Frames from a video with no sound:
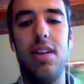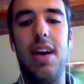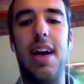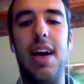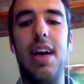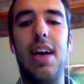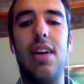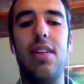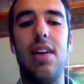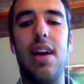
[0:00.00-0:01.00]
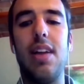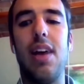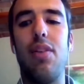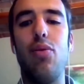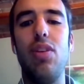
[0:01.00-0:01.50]
and they
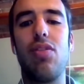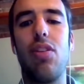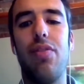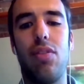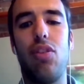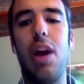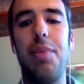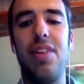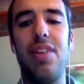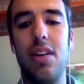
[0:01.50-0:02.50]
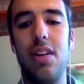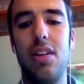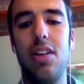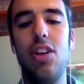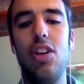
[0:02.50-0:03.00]
have a risk of collapsing.
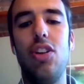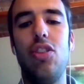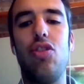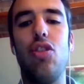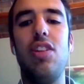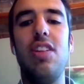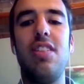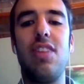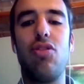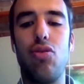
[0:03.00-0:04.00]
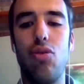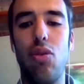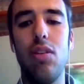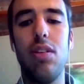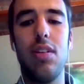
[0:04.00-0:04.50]
So this is a
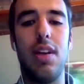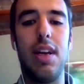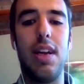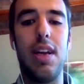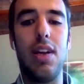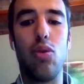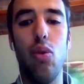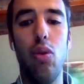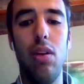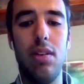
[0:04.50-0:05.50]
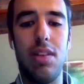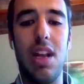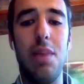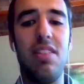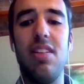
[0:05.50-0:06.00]
strong tool.
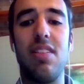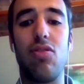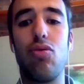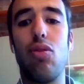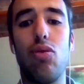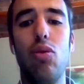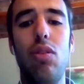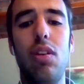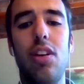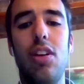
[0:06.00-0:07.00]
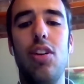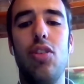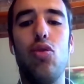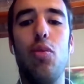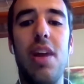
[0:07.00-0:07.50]
Telemedicine is a strong tool
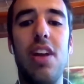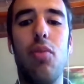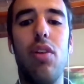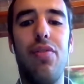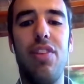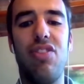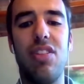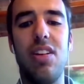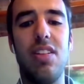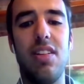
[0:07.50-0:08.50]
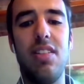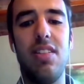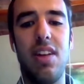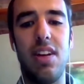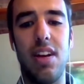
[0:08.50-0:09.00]
to make more efficient this. This is
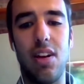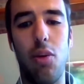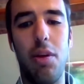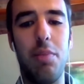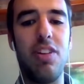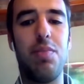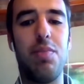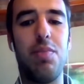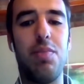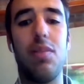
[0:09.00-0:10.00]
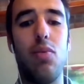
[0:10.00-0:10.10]
in a global perspective, but